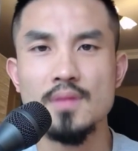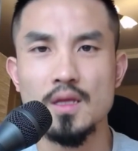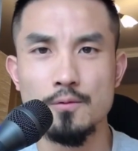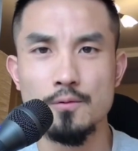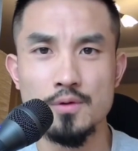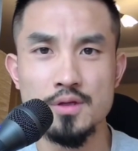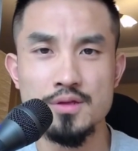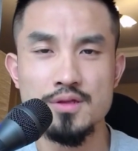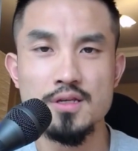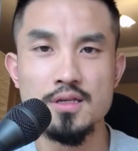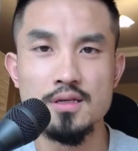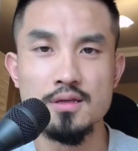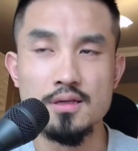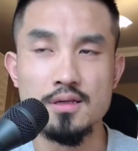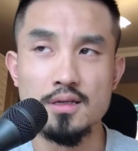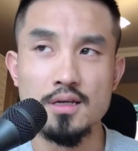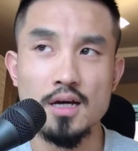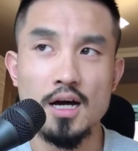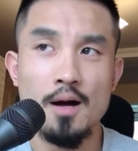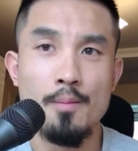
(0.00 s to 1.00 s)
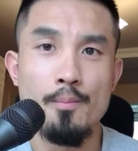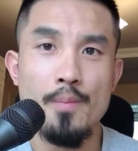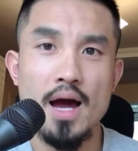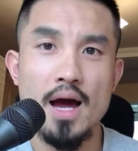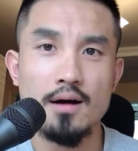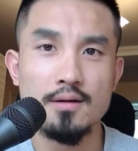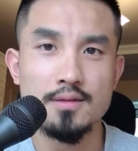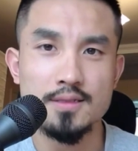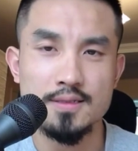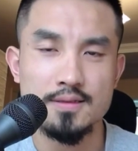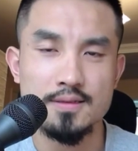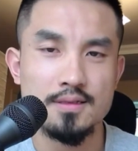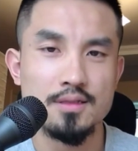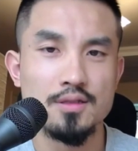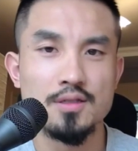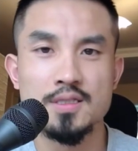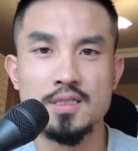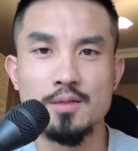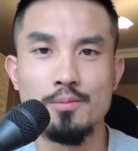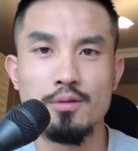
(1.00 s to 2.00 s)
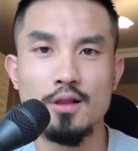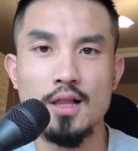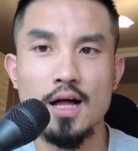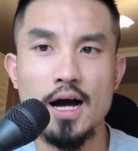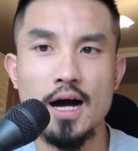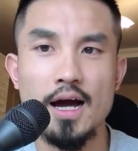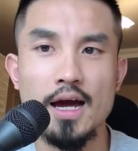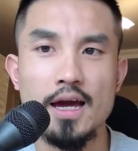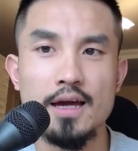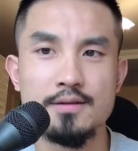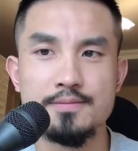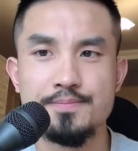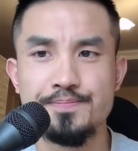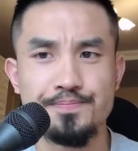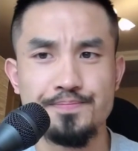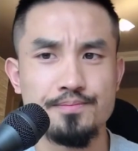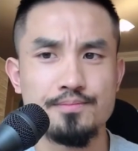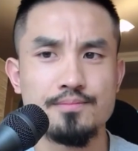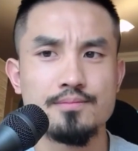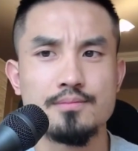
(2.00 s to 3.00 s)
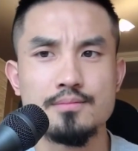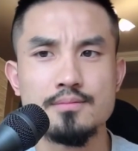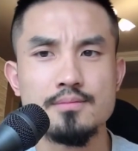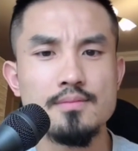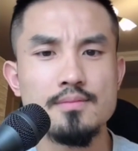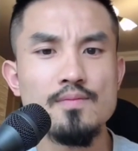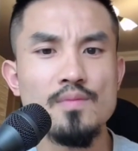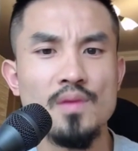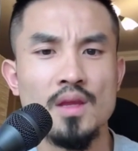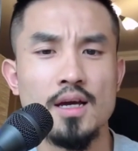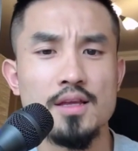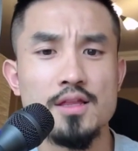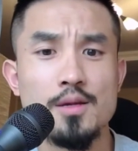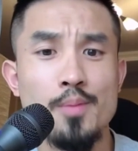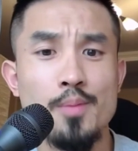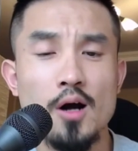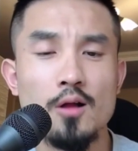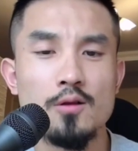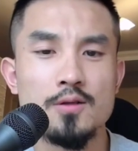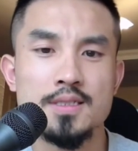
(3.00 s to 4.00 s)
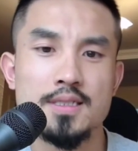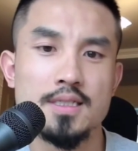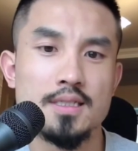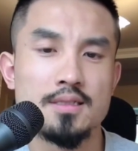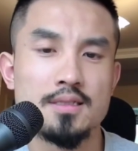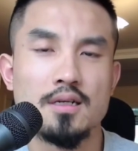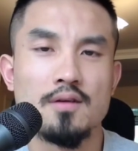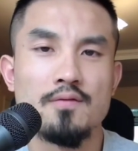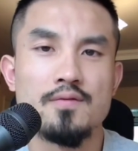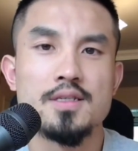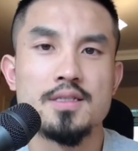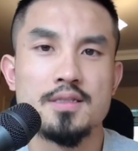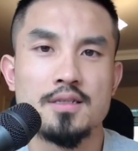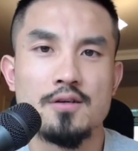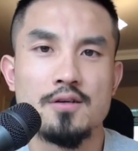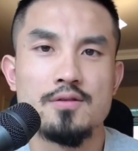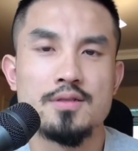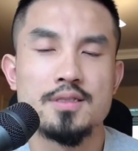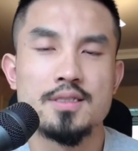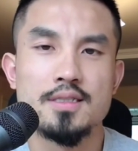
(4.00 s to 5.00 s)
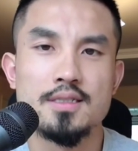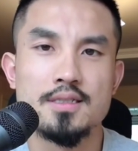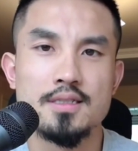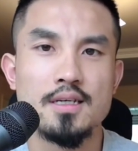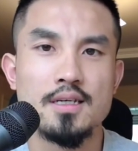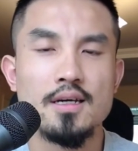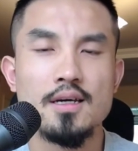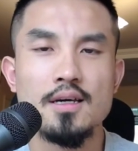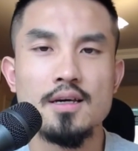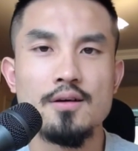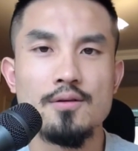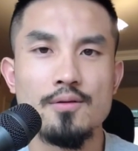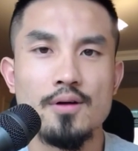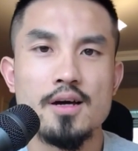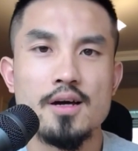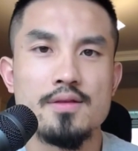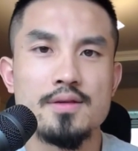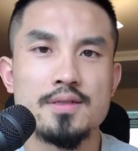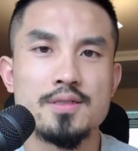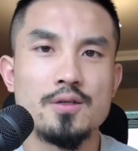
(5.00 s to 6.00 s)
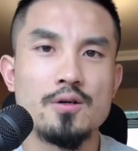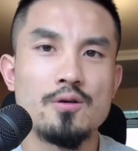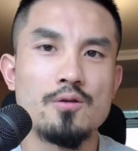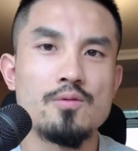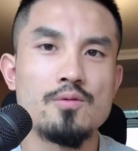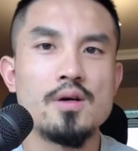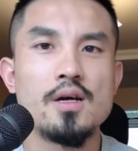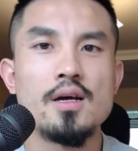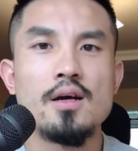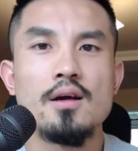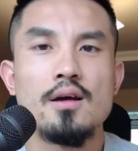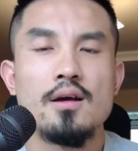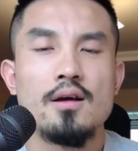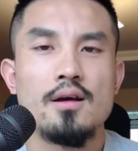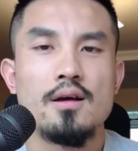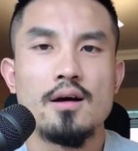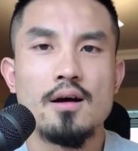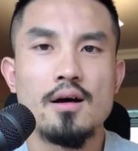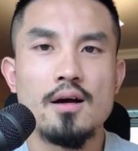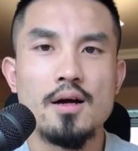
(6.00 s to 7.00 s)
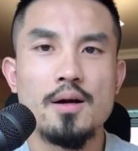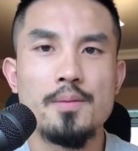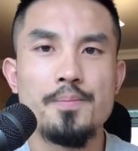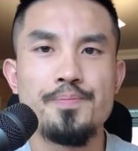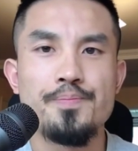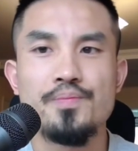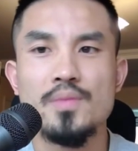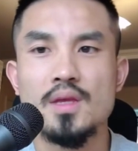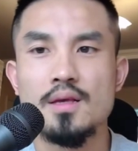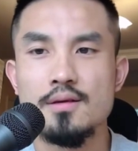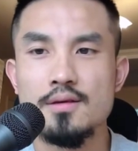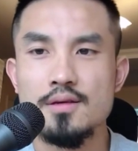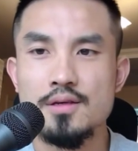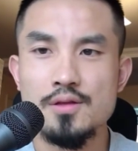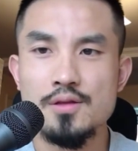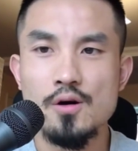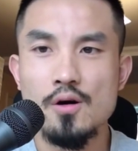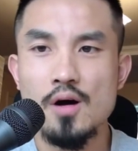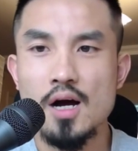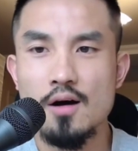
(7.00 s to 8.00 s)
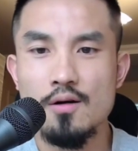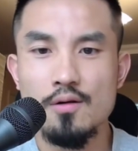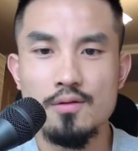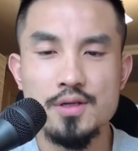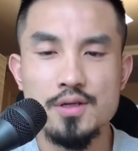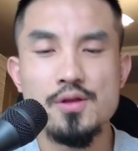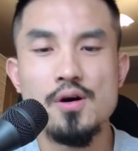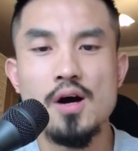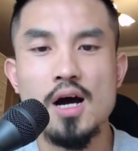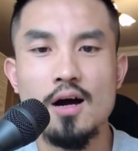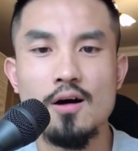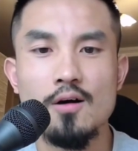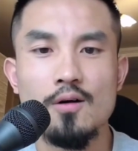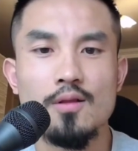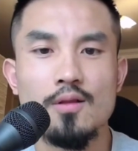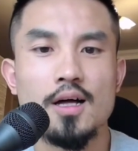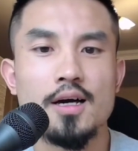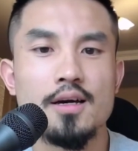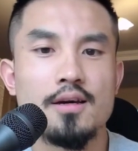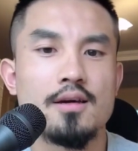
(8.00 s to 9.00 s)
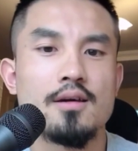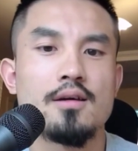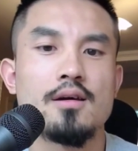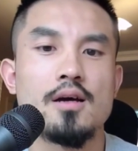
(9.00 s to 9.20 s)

with the amount, the supply, and the policies of these currencies, right? So you know how like